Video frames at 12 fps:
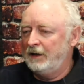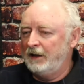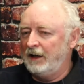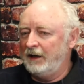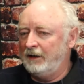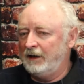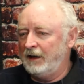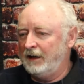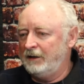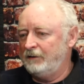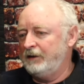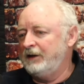I,
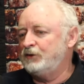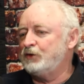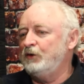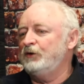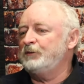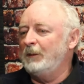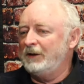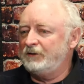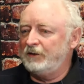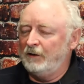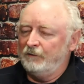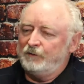I introduced
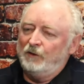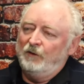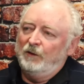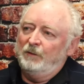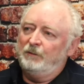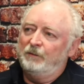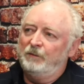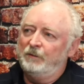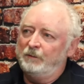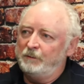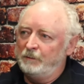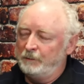myself to the
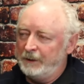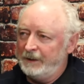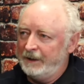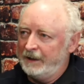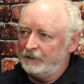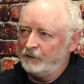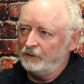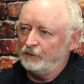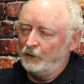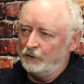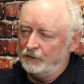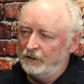pediatric
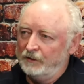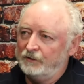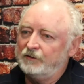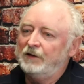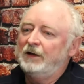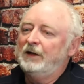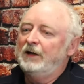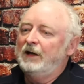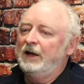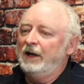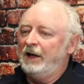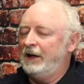surgeons,
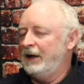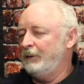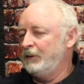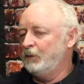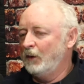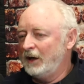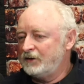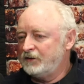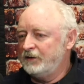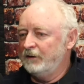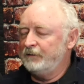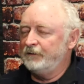and I would watch
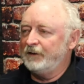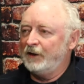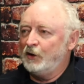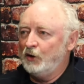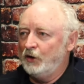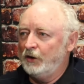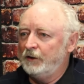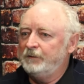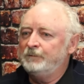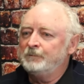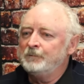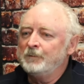stuff if I could.
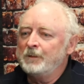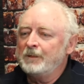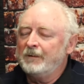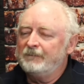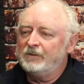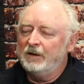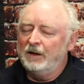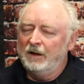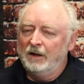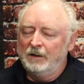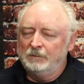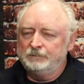
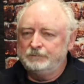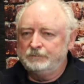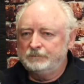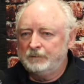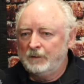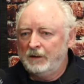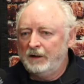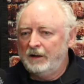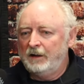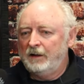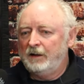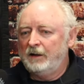Um,
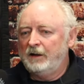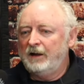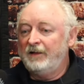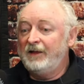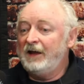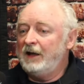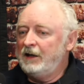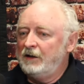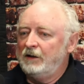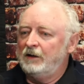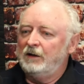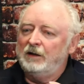and
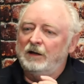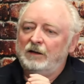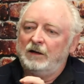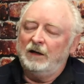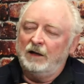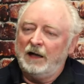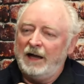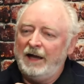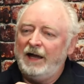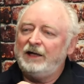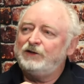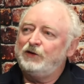then I
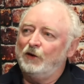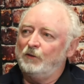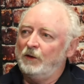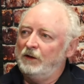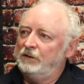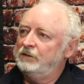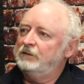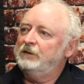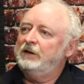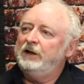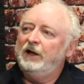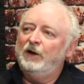had children,
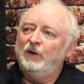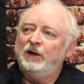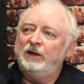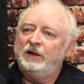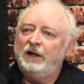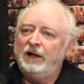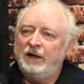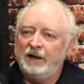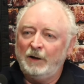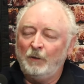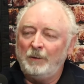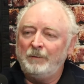you know, and and
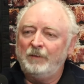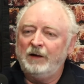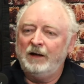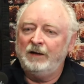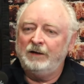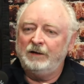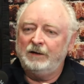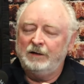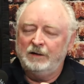I went and